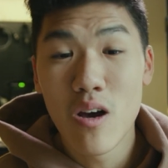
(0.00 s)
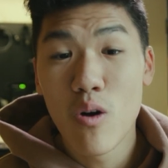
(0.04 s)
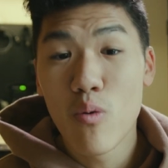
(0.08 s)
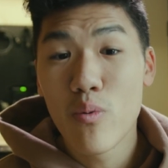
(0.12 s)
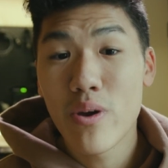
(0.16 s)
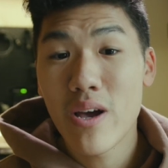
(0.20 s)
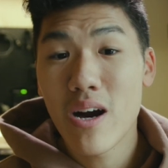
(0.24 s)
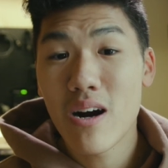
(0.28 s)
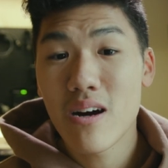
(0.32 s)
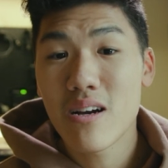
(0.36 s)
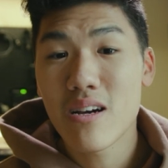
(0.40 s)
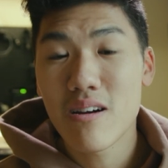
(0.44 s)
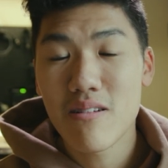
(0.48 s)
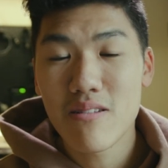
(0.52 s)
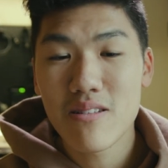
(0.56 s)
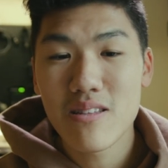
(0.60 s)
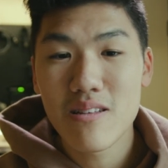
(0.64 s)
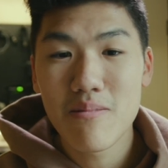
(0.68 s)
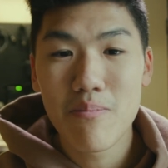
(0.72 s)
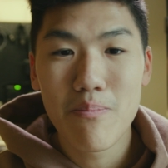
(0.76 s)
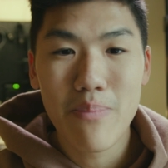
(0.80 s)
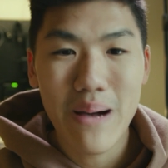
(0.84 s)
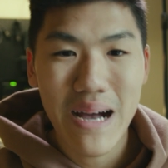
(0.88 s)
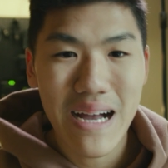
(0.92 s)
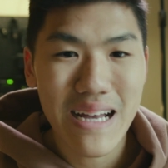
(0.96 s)
We are
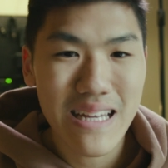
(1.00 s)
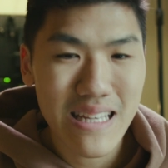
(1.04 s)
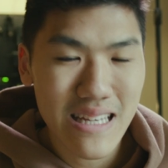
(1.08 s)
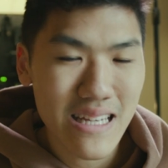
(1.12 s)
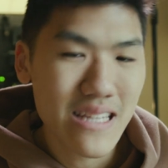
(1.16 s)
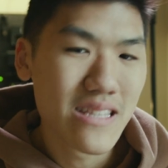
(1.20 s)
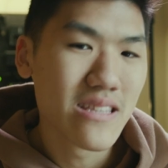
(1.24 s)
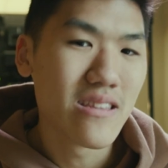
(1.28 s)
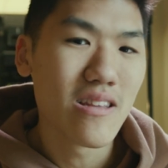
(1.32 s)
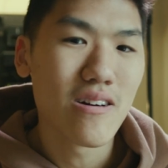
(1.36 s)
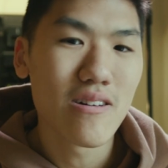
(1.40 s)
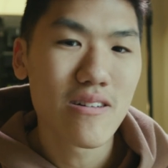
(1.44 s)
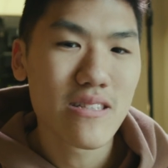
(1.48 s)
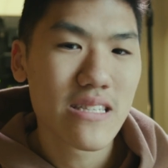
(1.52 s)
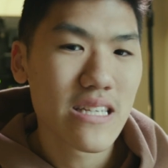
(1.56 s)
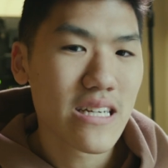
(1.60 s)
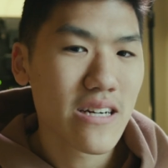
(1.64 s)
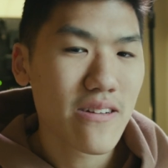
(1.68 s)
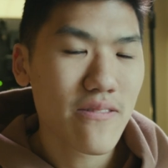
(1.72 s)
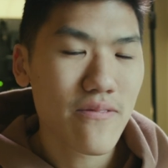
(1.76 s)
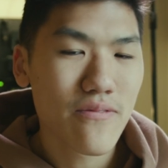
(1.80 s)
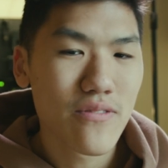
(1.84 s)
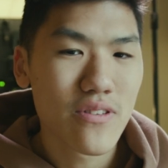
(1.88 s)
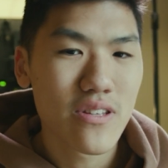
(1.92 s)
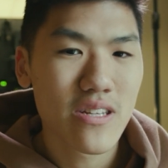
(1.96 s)
currently back in
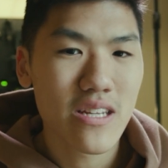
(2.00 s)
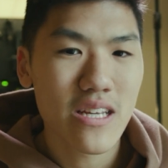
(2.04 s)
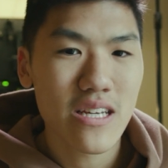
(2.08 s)
lockdown for the